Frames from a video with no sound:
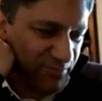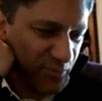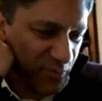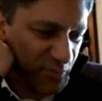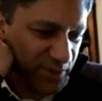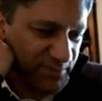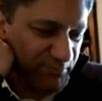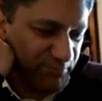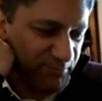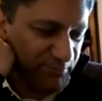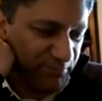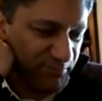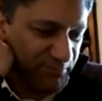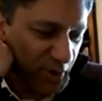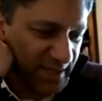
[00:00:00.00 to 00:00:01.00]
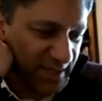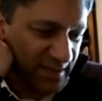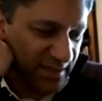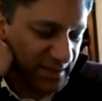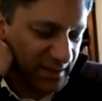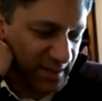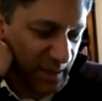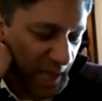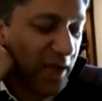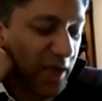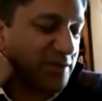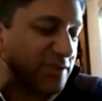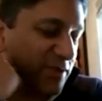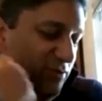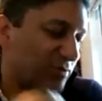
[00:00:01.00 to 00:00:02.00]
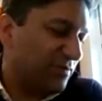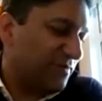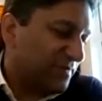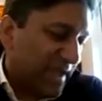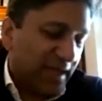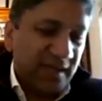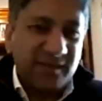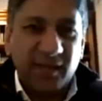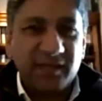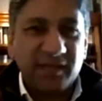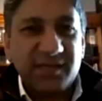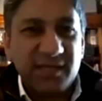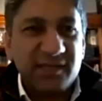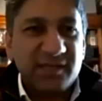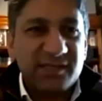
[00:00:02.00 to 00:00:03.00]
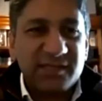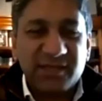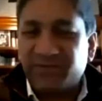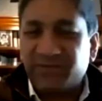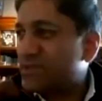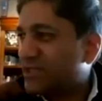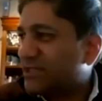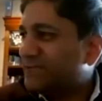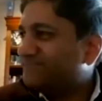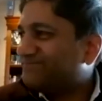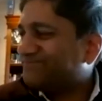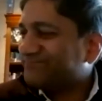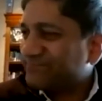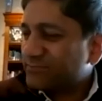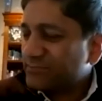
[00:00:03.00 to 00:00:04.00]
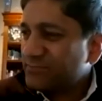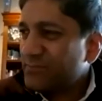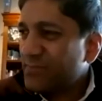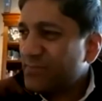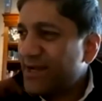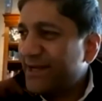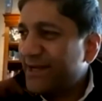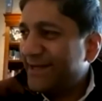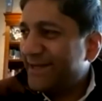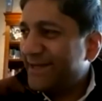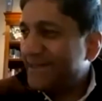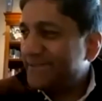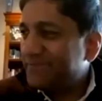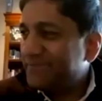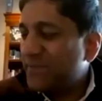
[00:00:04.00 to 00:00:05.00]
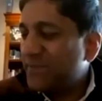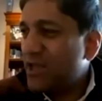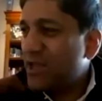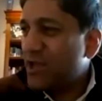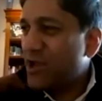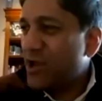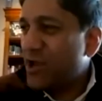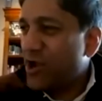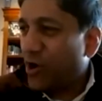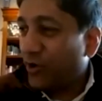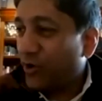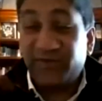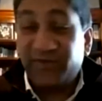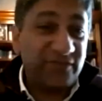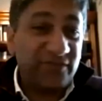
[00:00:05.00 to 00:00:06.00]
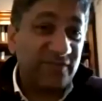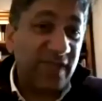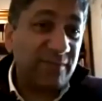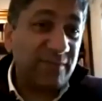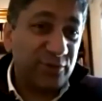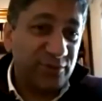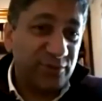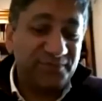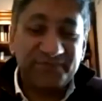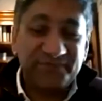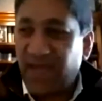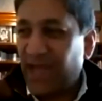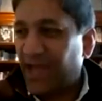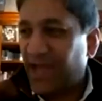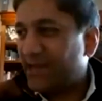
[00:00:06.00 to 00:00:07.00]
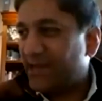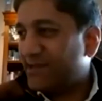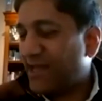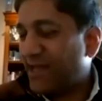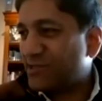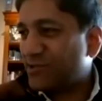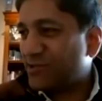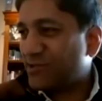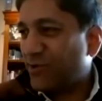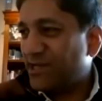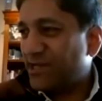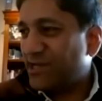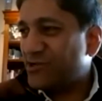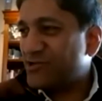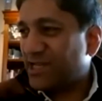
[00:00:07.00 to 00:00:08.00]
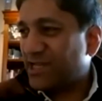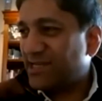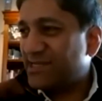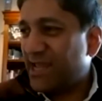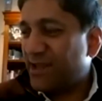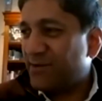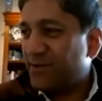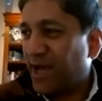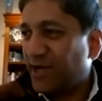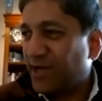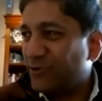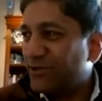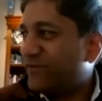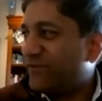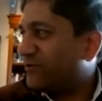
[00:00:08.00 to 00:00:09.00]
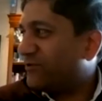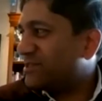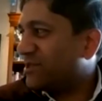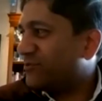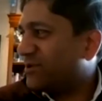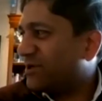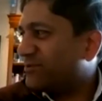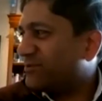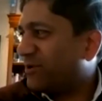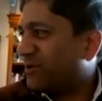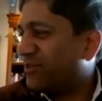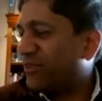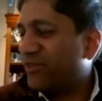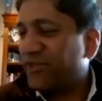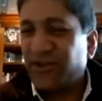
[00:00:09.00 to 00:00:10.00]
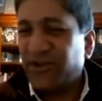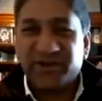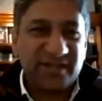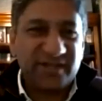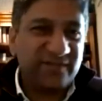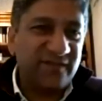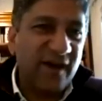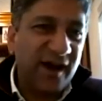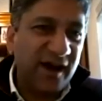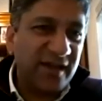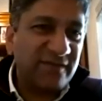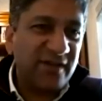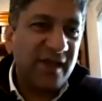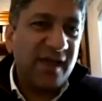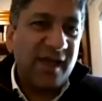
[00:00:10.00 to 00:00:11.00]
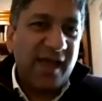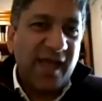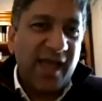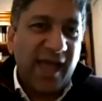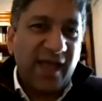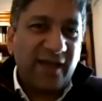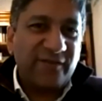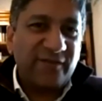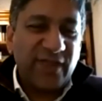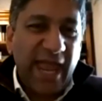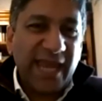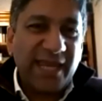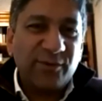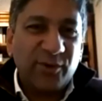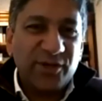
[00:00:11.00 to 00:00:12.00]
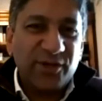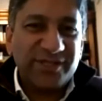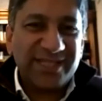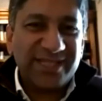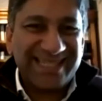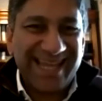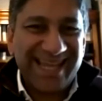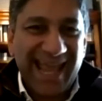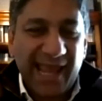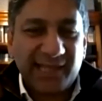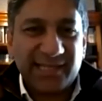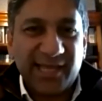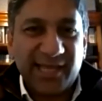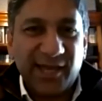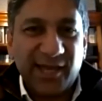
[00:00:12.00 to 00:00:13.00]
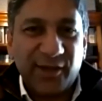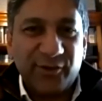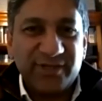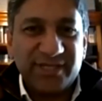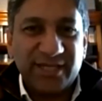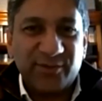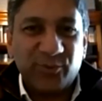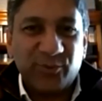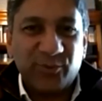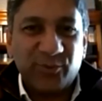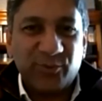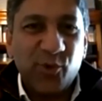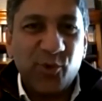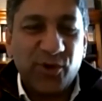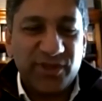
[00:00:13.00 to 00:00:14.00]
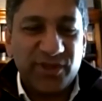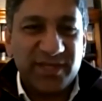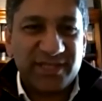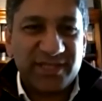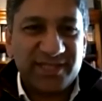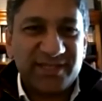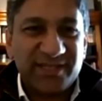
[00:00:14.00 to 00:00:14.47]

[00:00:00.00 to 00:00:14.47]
was born in Glasgow in 1970, on the 5th of April. And that's quite an interesting date. I only found this out when I was 35. Anyone who's a tax accountant will know what this